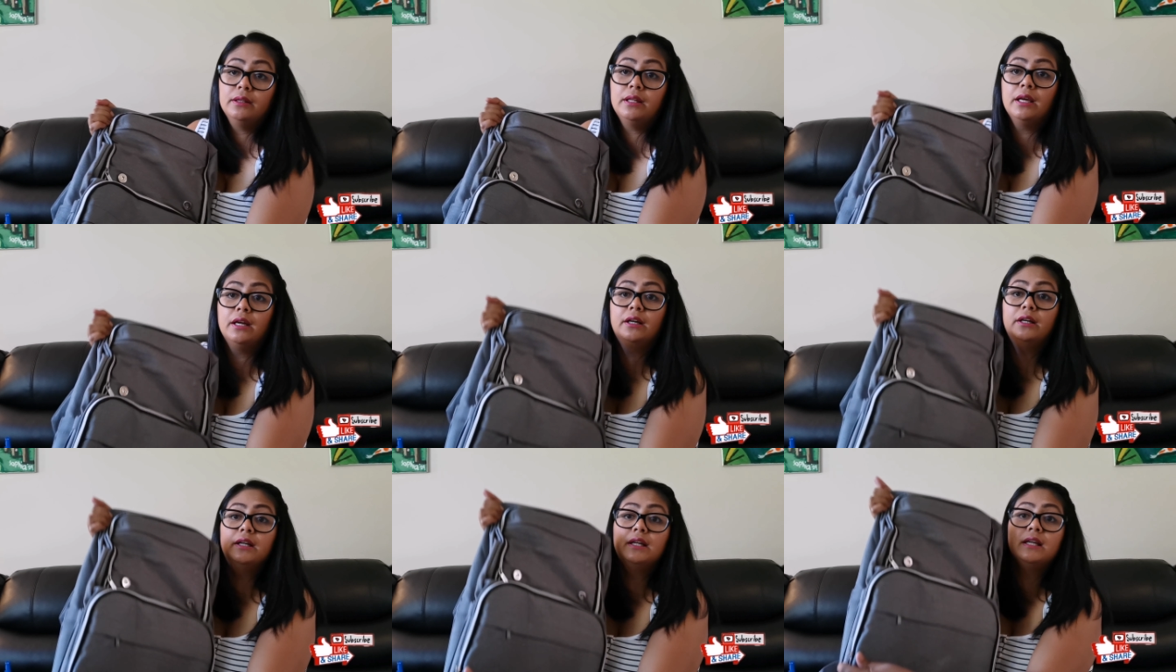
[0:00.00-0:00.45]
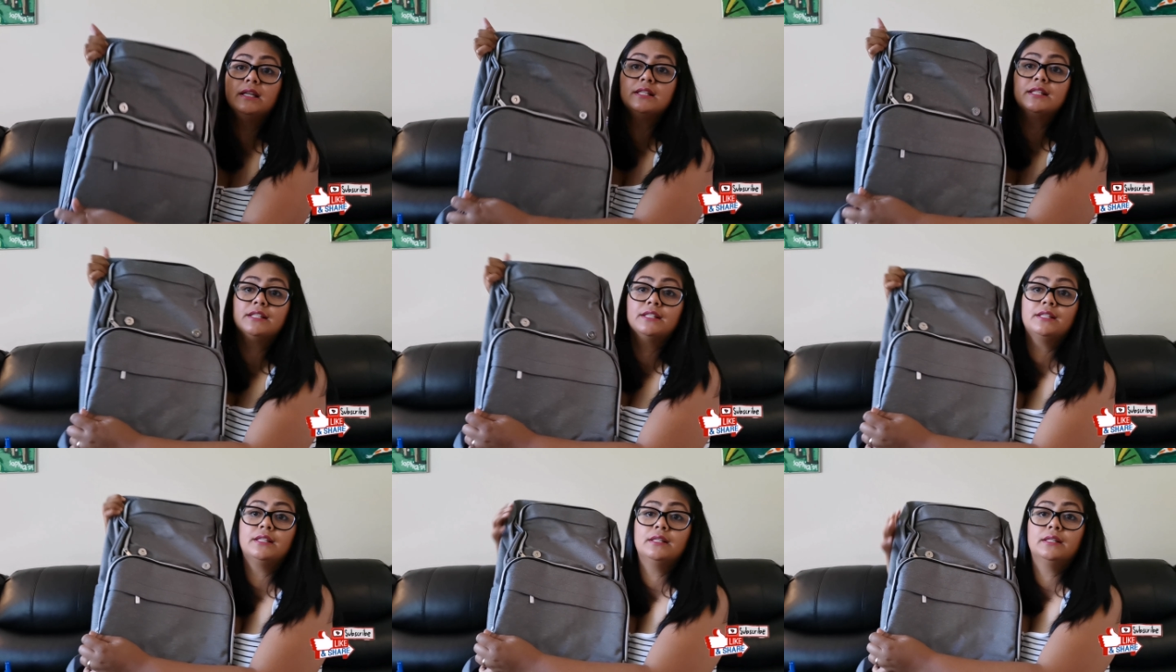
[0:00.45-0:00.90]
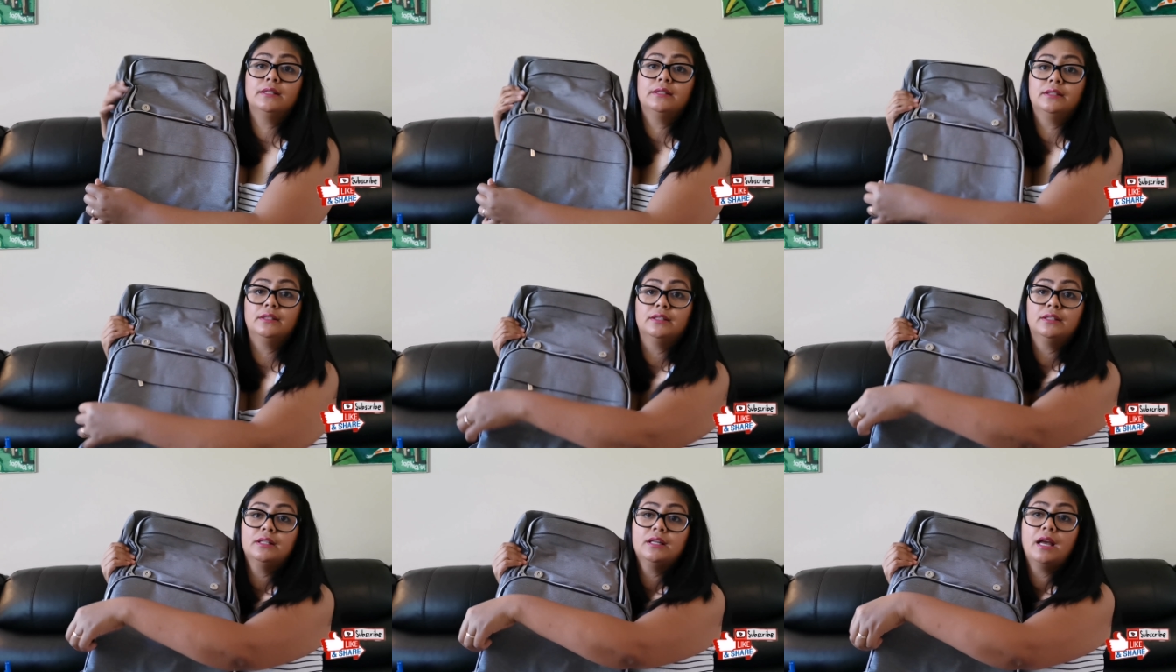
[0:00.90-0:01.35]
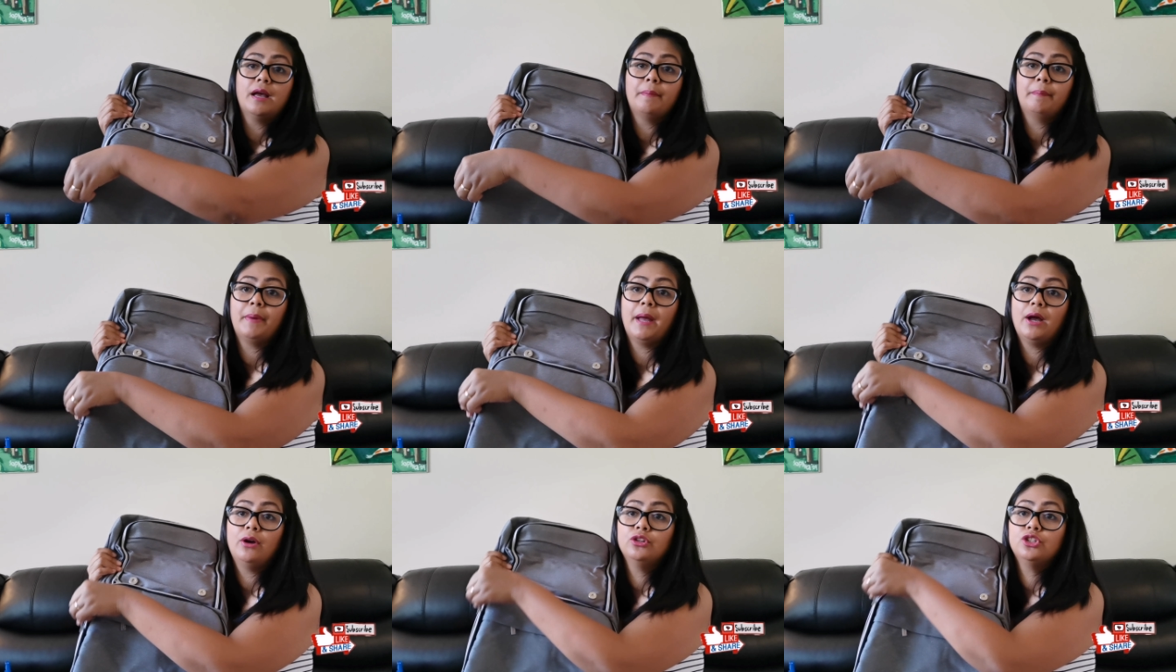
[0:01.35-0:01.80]
There is
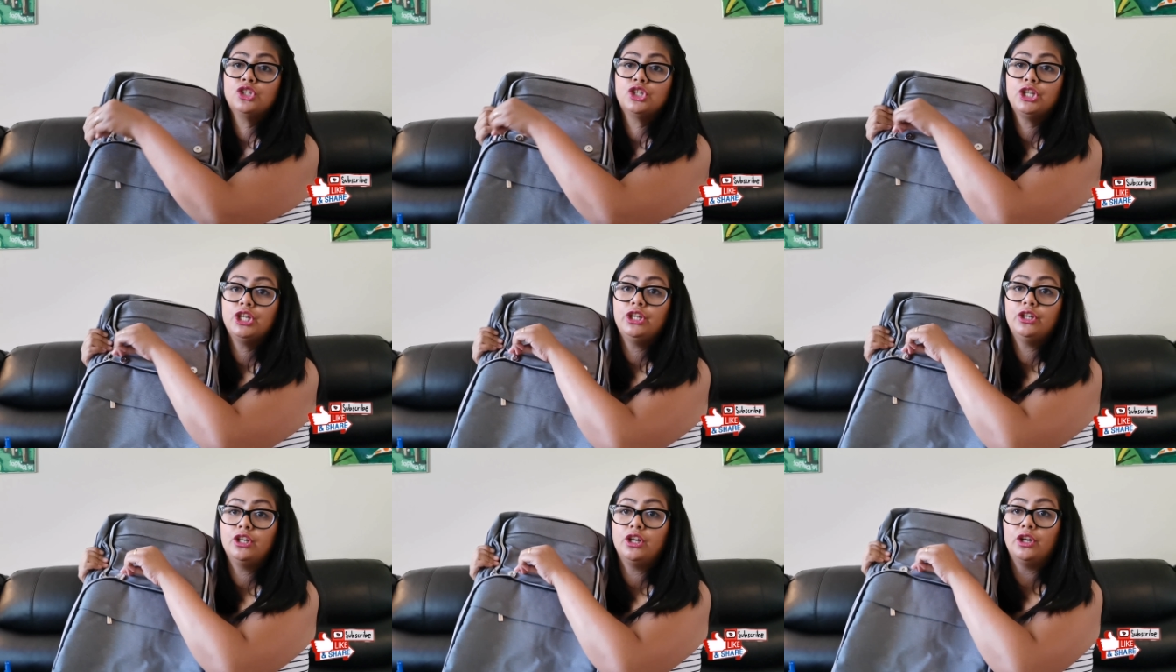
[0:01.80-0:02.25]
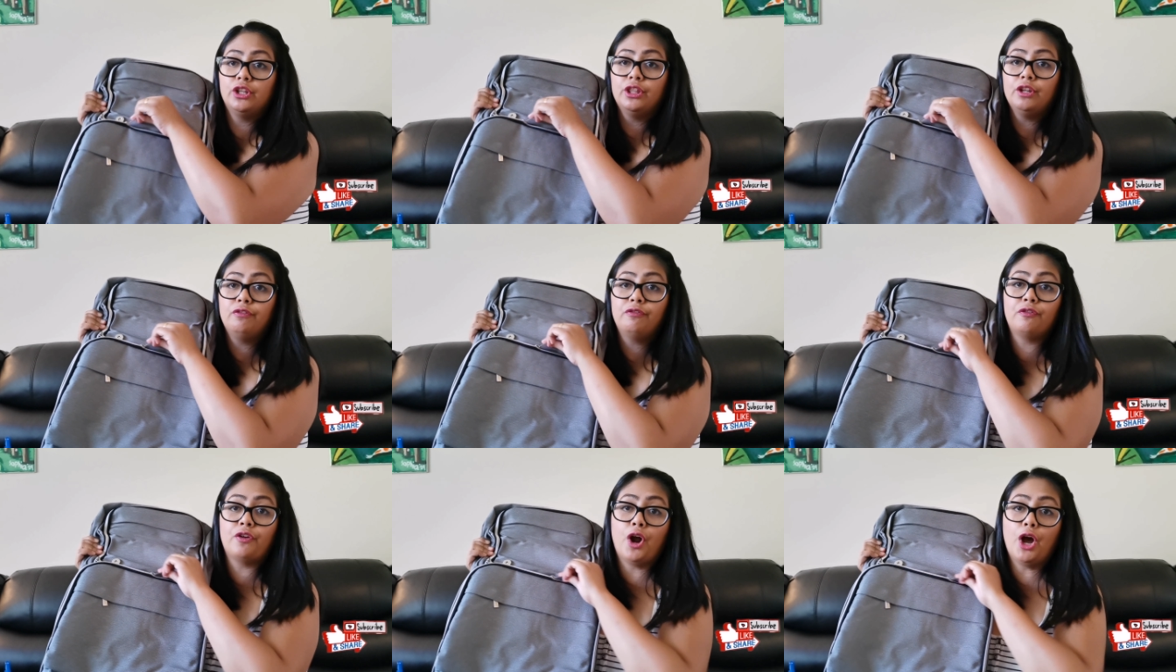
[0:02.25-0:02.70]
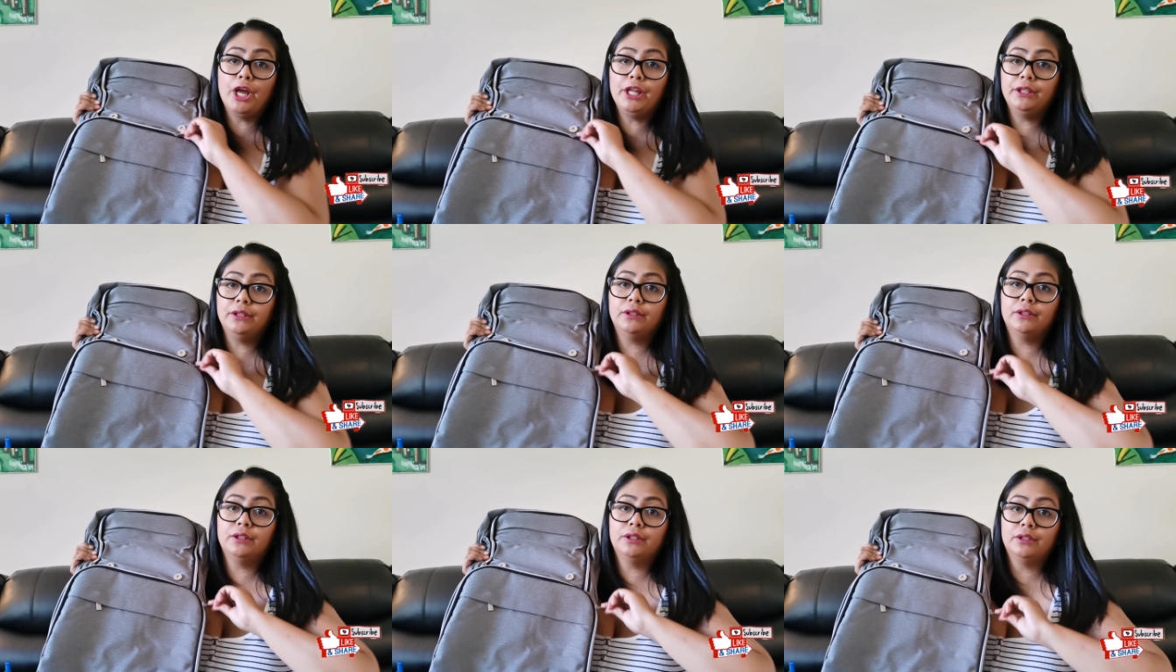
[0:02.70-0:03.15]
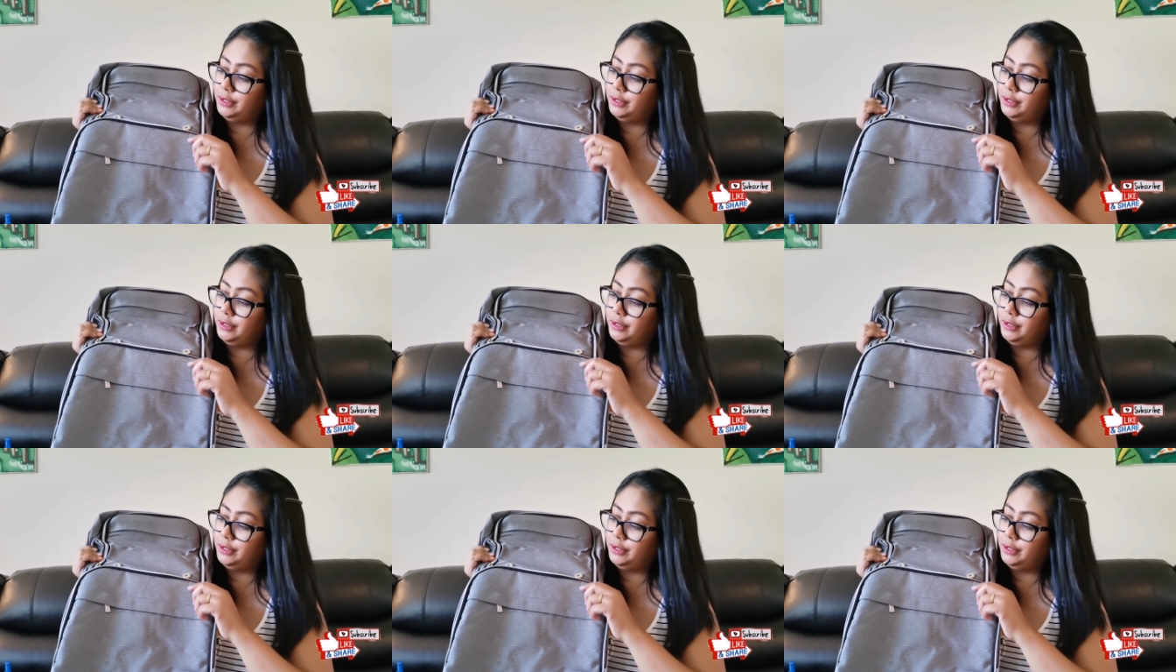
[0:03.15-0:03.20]
a pouch here on the front,